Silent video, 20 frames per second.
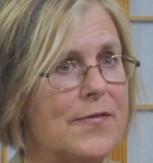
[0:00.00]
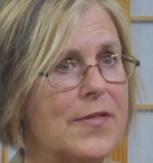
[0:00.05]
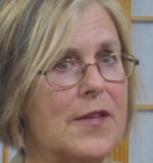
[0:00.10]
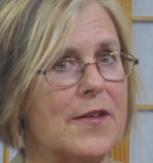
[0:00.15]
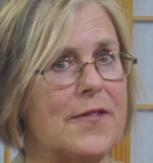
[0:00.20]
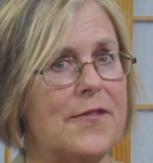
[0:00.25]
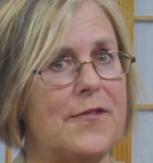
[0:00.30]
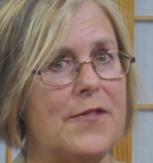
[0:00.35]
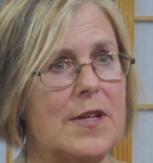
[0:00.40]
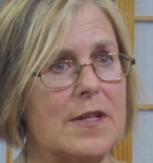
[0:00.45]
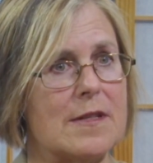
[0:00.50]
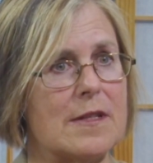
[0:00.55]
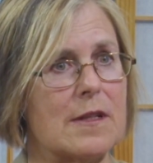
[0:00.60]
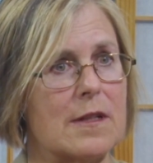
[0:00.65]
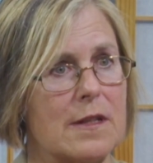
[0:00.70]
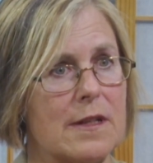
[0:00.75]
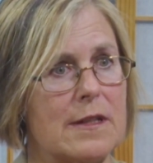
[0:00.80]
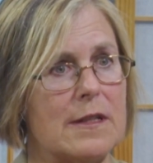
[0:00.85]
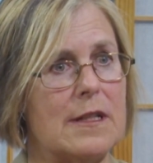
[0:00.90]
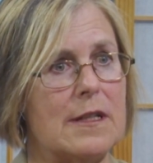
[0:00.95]
the
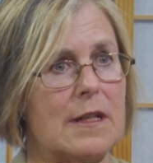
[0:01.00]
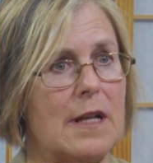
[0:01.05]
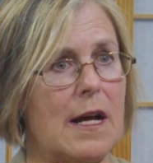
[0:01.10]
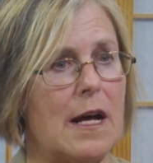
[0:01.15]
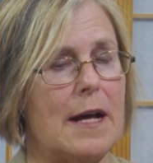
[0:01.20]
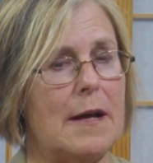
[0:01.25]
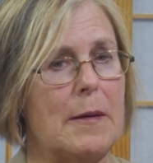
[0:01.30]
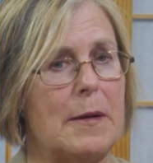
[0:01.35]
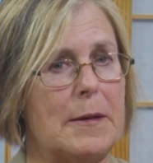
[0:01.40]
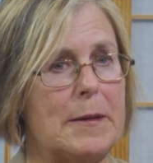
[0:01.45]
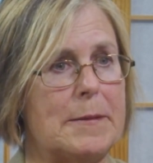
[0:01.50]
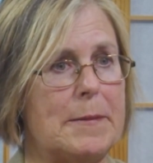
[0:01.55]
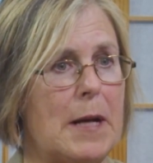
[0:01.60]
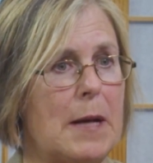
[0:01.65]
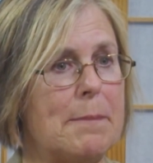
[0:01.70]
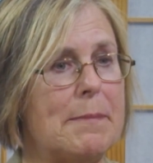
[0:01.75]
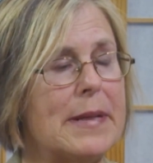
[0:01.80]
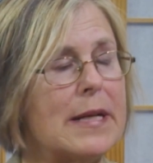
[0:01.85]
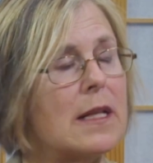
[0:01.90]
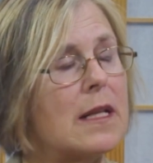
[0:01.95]
physical
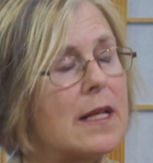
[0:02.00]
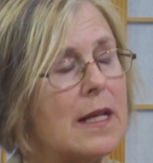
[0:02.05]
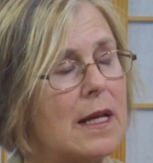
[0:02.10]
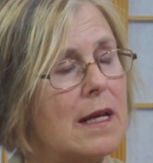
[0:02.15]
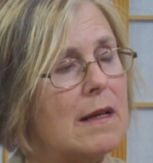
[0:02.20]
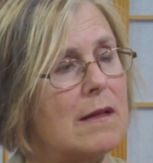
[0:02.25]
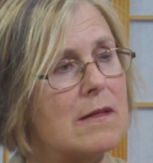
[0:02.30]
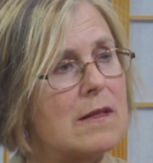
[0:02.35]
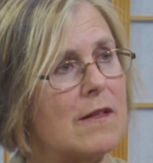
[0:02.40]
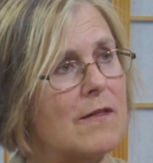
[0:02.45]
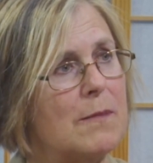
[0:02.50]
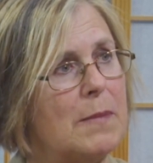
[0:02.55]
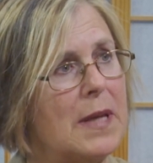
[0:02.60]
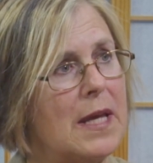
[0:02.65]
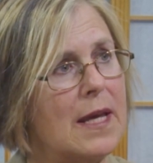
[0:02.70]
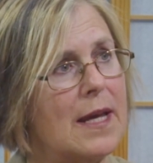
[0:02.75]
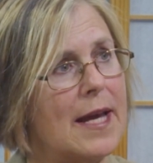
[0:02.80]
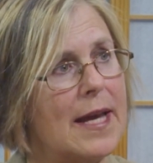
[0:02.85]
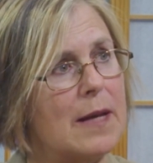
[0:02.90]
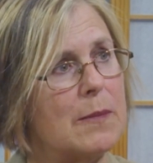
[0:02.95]
abilities of
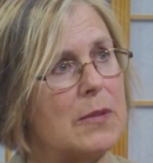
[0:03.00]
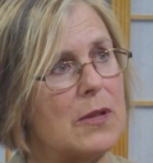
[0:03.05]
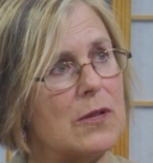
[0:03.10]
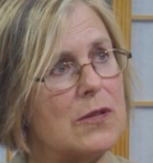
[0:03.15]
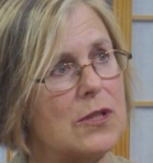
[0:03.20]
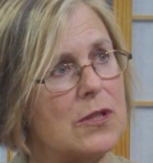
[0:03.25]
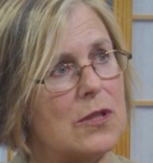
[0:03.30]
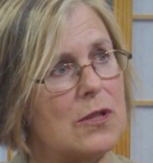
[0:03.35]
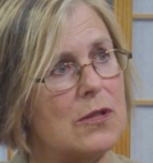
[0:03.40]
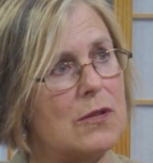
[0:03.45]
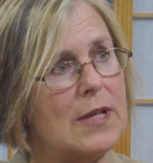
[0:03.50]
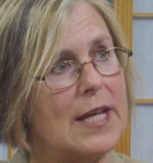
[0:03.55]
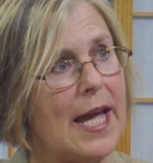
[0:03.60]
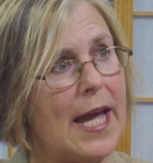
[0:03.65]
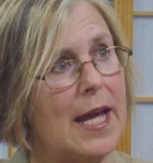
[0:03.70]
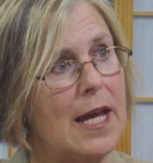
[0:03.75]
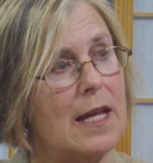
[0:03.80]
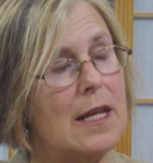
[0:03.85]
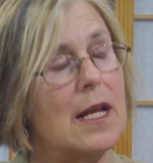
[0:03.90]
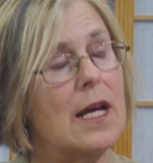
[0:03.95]
being able to
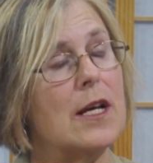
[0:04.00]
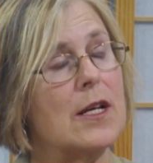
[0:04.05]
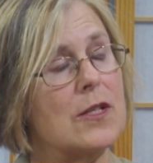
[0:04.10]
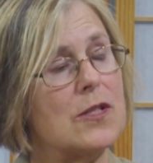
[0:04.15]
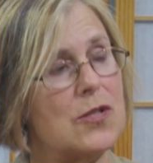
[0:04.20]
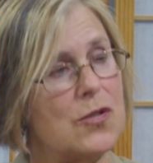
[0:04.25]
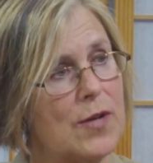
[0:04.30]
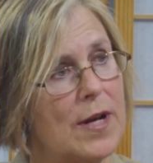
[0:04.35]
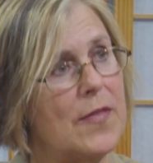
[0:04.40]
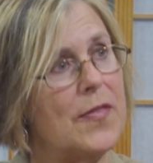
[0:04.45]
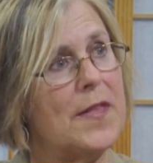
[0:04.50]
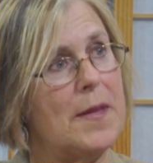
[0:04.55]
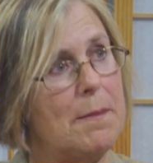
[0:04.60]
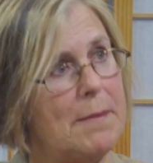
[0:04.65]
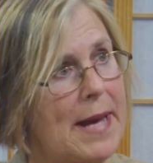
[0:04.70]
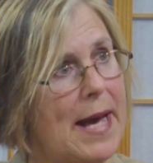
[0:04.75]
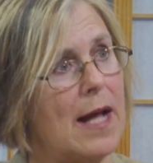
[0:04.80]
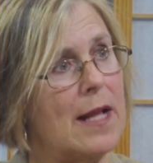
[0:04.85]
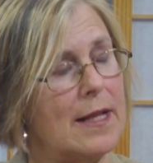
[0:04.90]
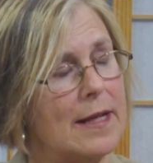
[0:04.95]
gain strength and
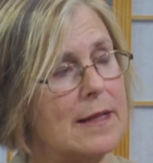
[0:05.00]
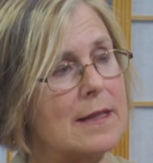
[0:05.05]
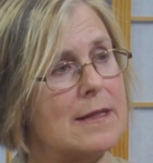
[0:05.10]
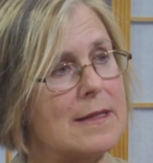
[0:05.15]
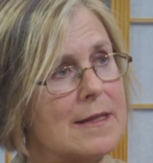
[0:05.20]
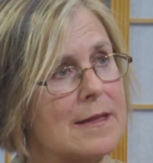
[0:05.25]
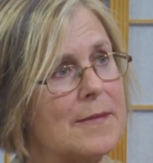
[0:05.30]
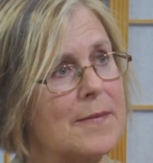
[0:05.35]
balance.